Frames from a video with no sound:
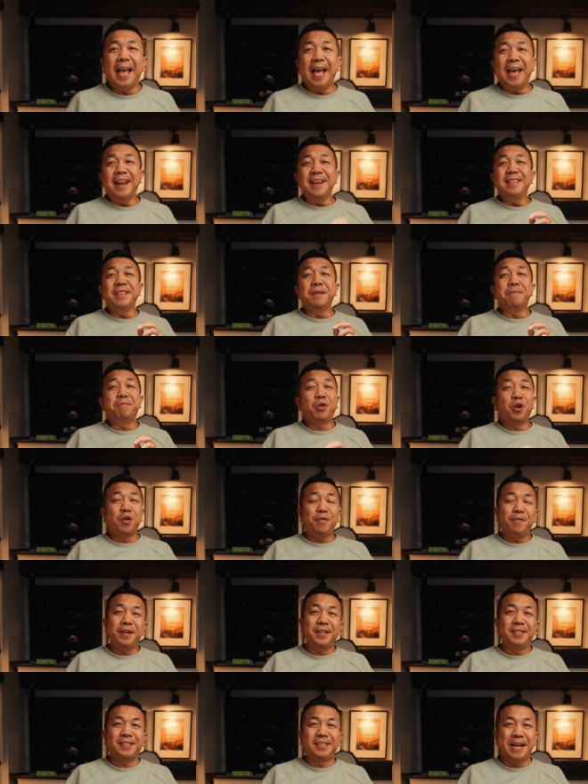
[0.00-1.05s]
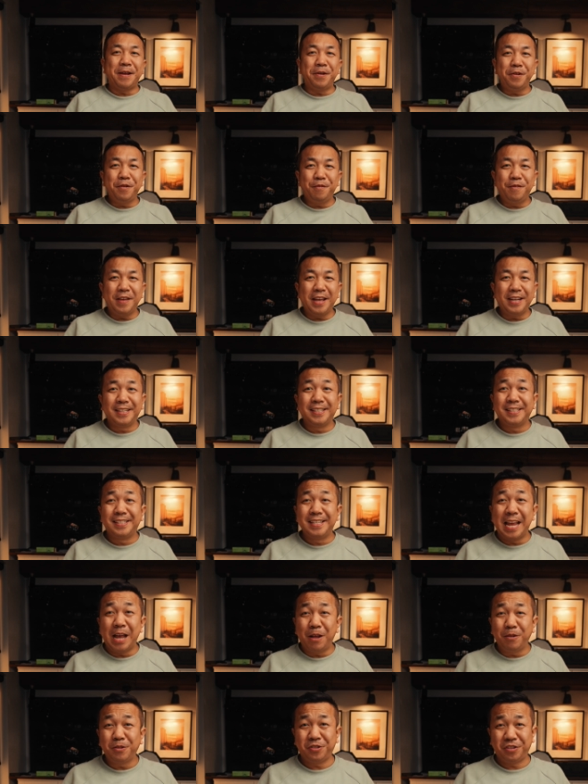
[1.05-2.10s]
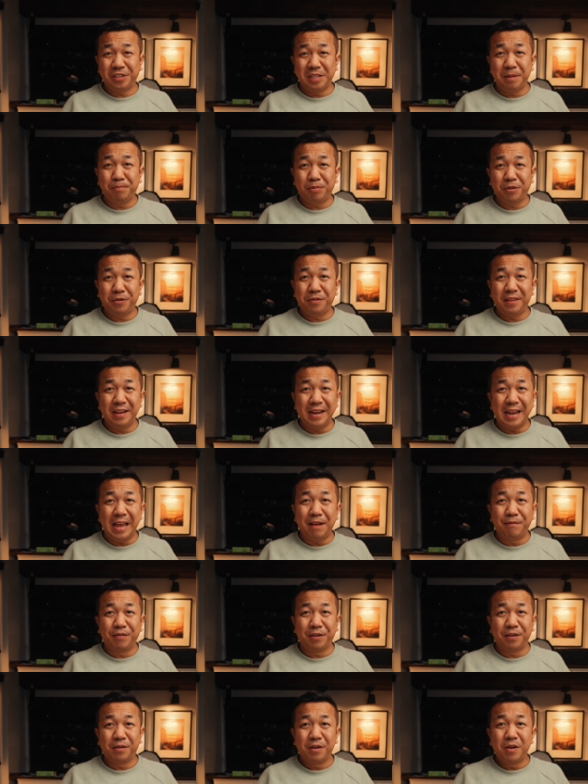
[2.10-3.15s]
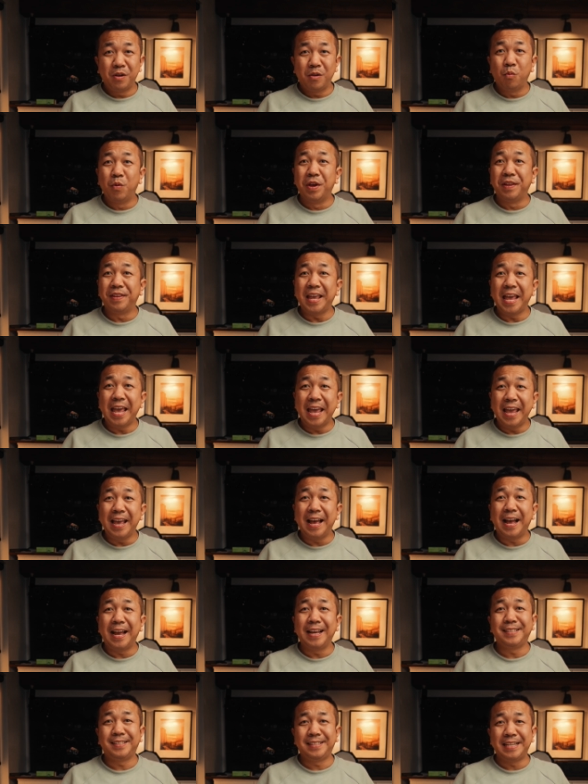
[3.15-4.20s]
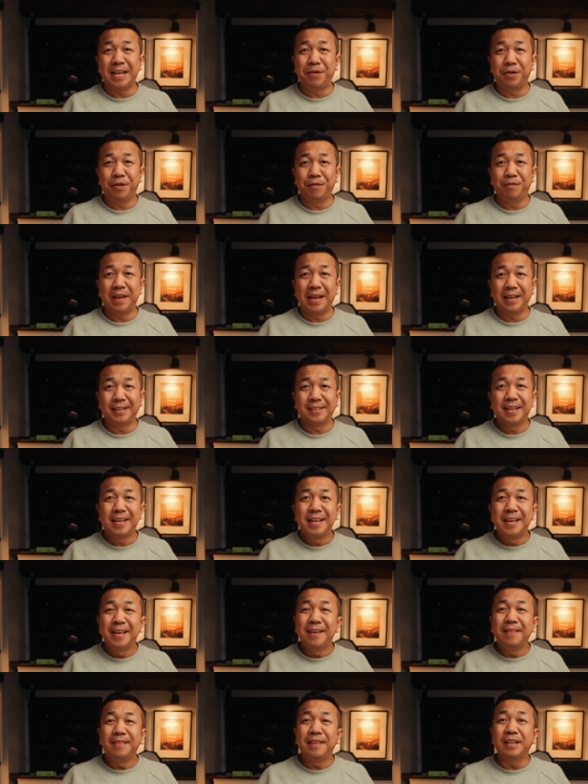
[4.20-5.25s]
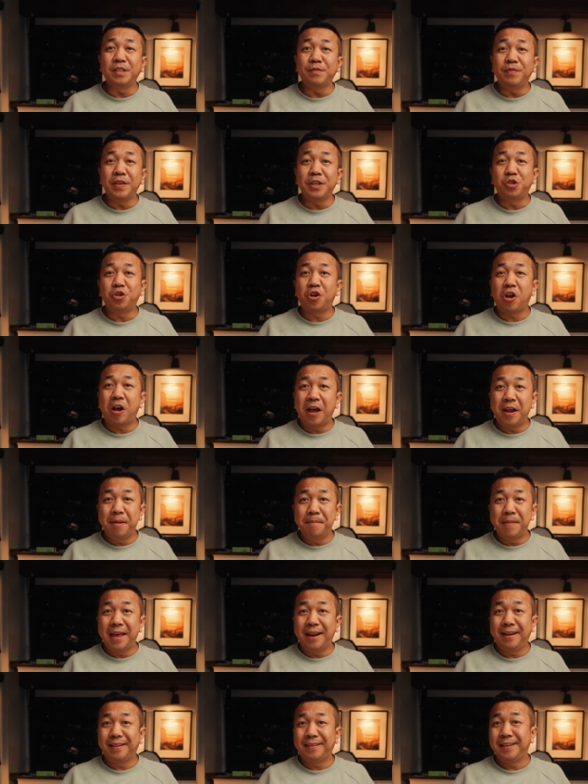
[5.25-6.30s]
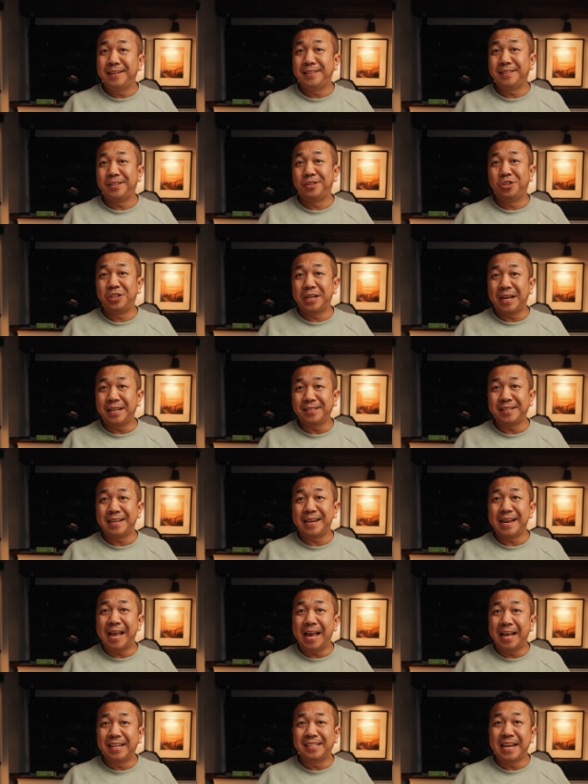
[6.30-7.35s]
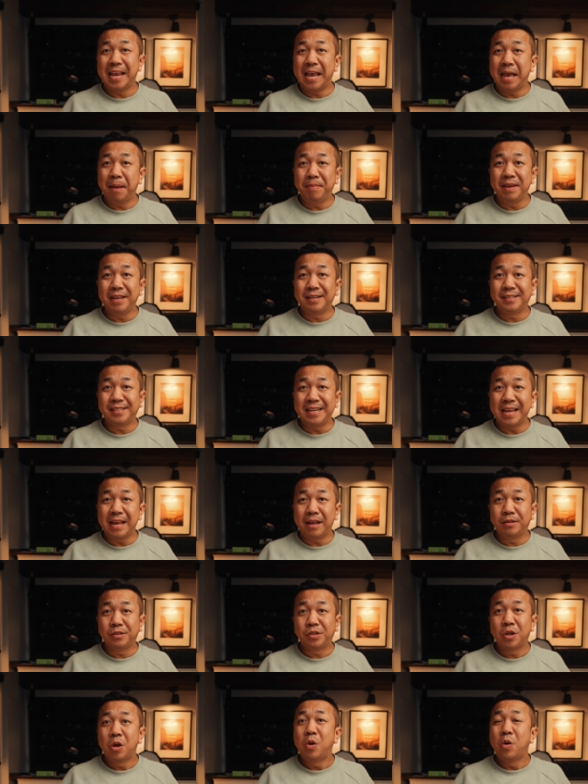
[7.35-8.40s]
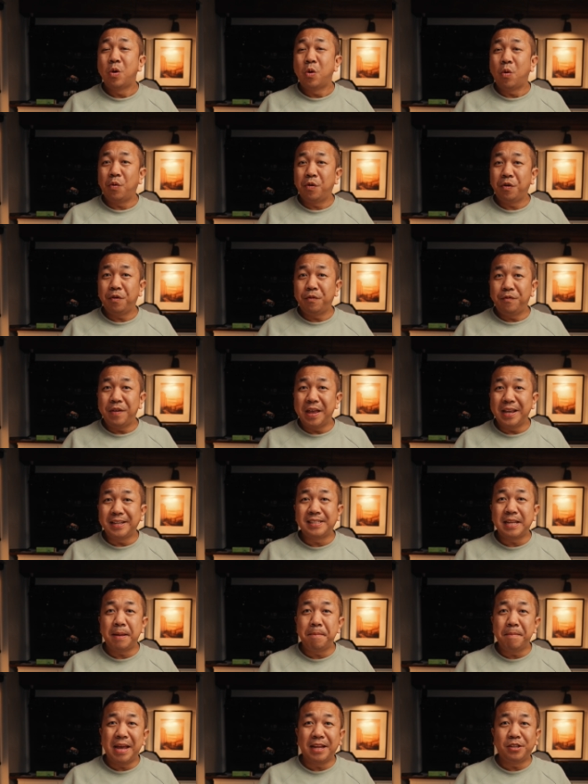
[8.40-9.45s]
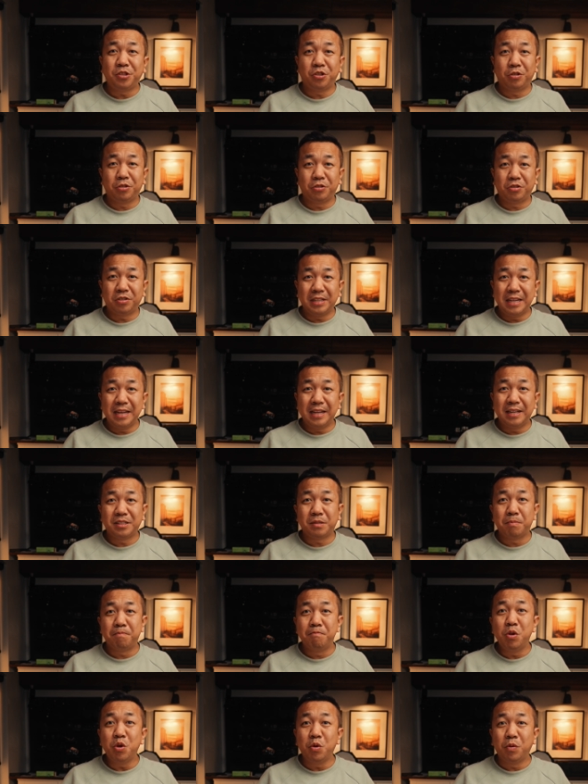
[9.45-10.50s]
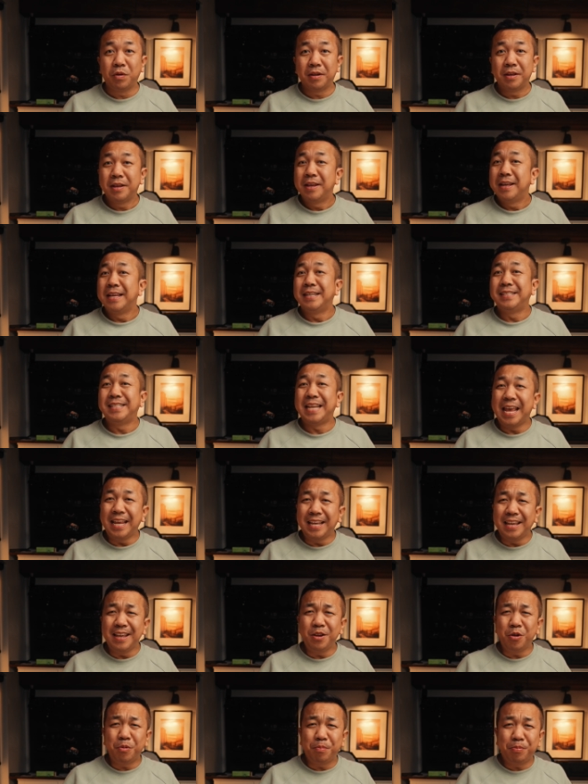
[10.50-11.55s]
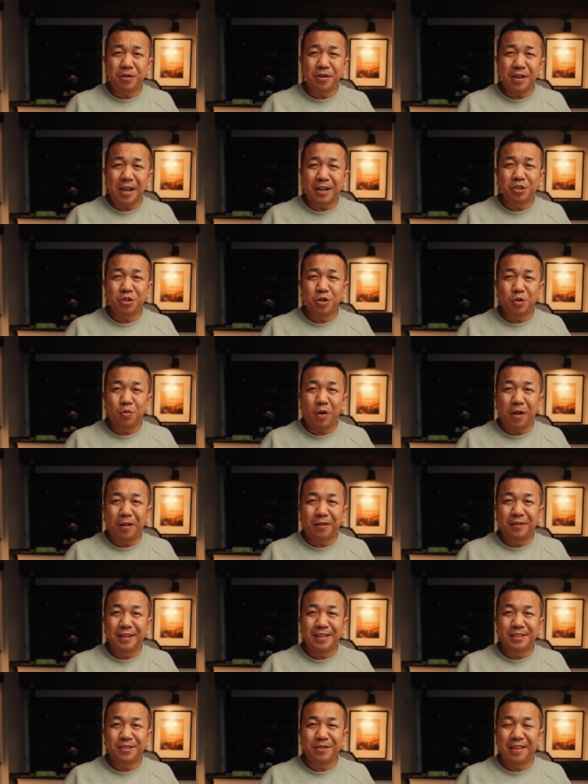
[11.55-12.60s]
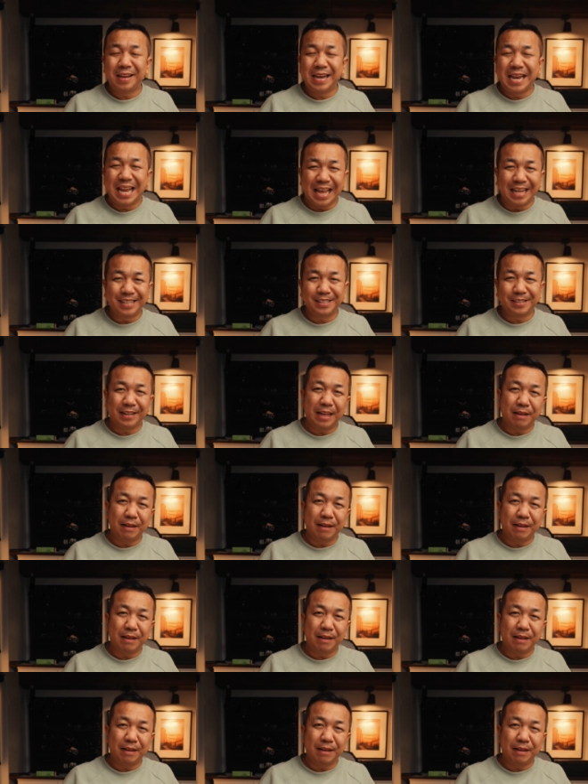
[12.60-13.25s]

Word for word: Adding the perfect sound effect is now simpler than ever with AI sound effect. This feature automatically suggests and adds ambient sounds or effects that match your scene's mood, taking your production quality to the next